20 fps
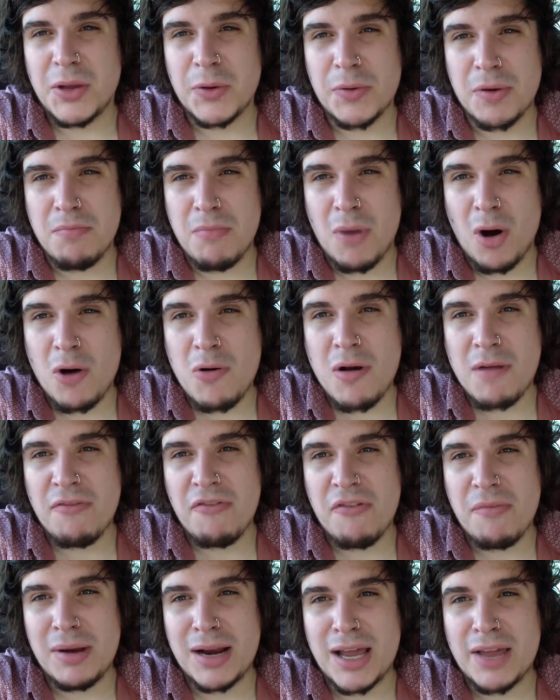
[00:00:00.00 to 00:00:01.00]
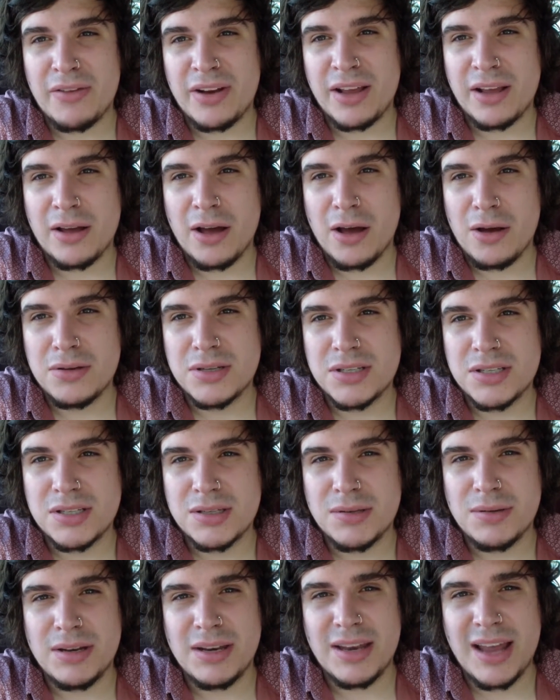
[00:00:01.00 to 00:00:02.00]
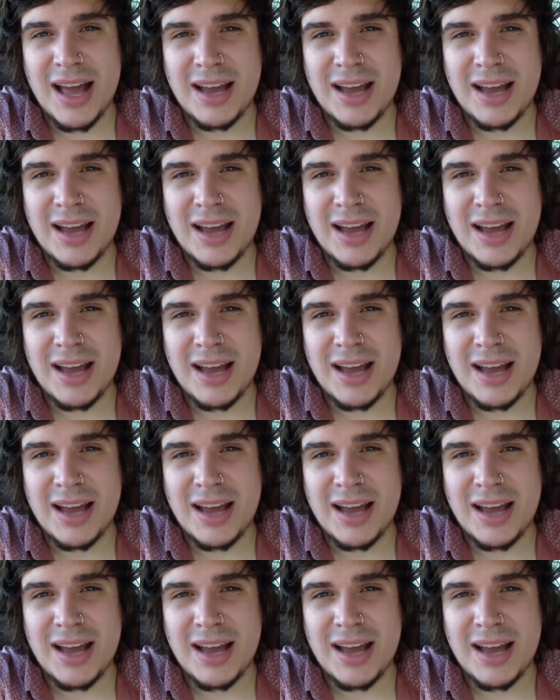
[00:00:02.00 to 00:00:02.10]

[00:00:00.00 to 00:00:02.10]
you're a moron for believing in ghosts.